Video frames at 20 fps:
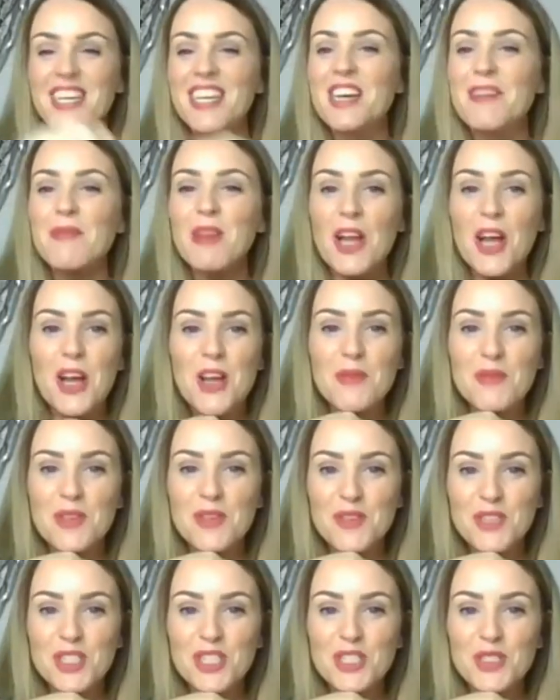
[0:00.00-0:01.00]
But I hope you've
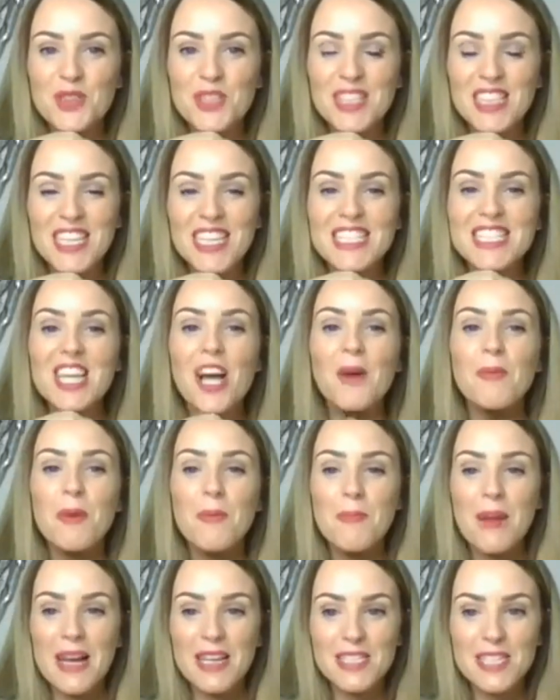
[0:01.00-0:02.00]
enjoyed this. I'll be
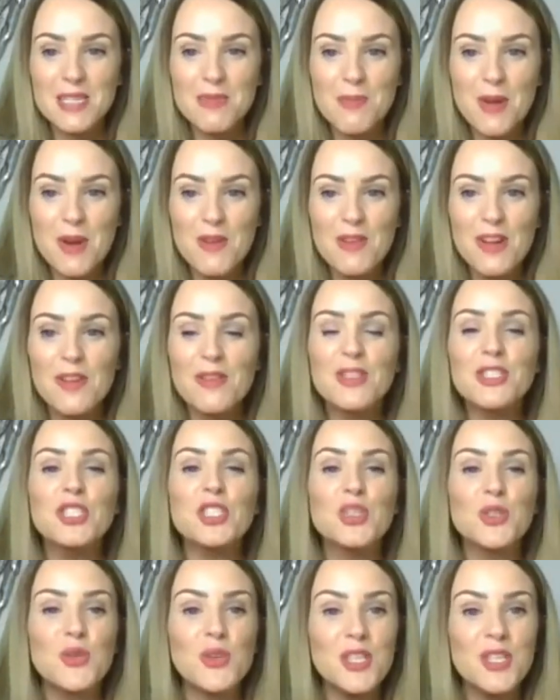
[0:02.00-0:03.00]
back tomorrow.
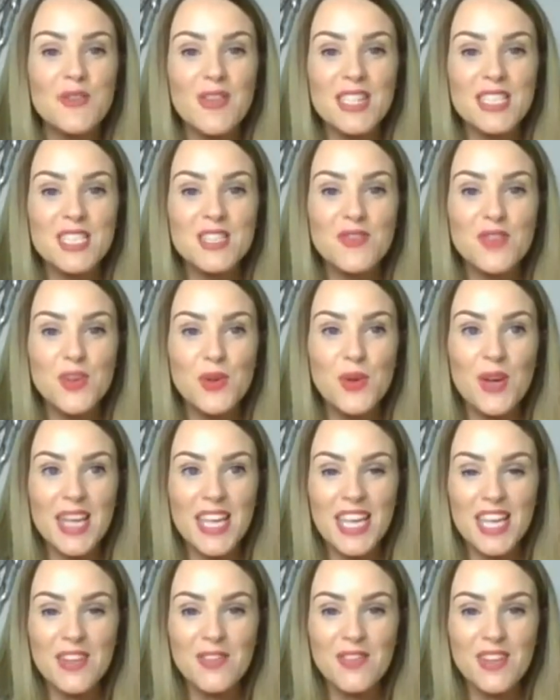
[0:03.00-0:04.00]
Enjoy the rest of your
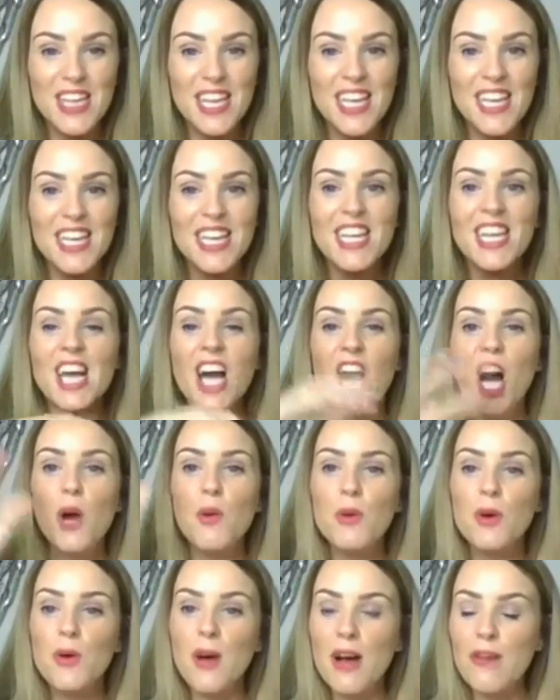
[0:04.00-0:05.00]
evening. I
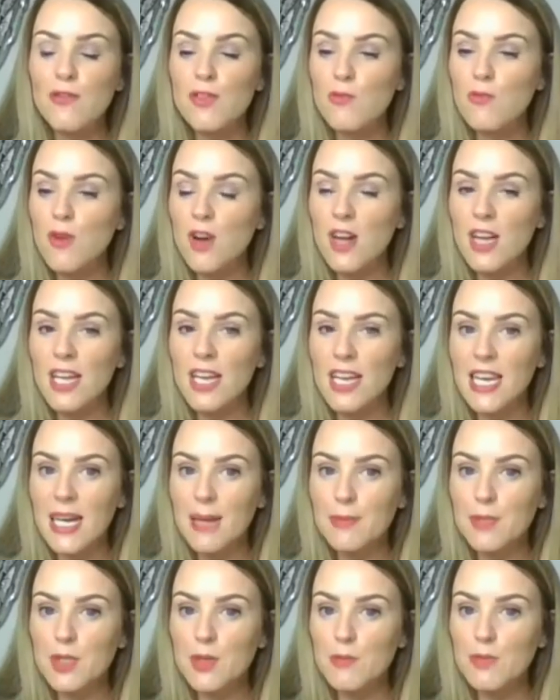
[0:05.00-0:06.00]
will have the right
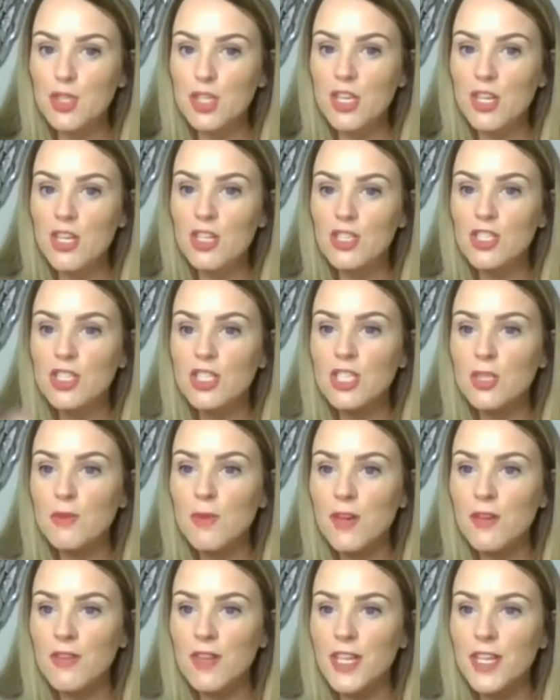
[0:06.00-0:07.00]
laptop charger
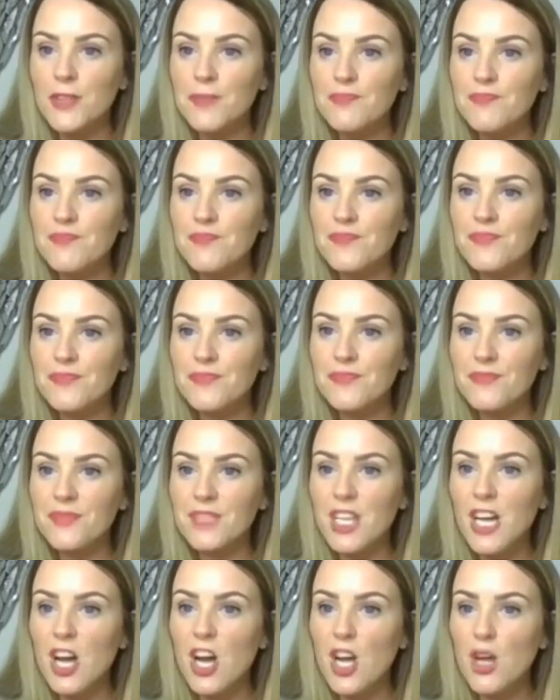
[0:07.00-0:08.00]
tomorrow.
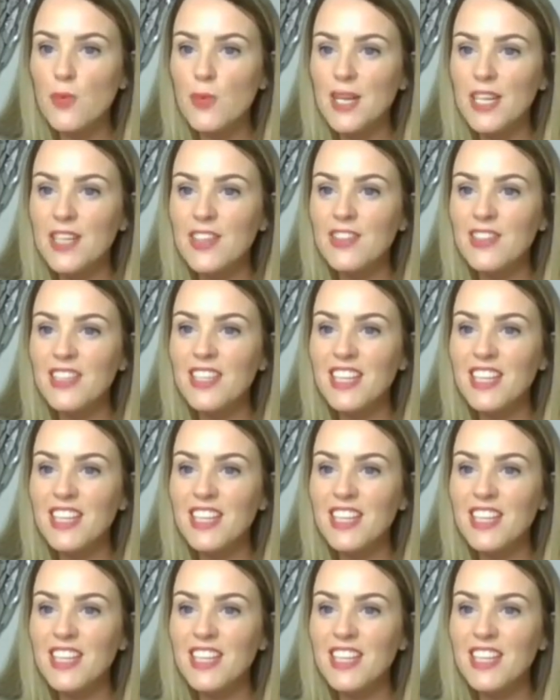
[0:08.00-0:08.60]
I will.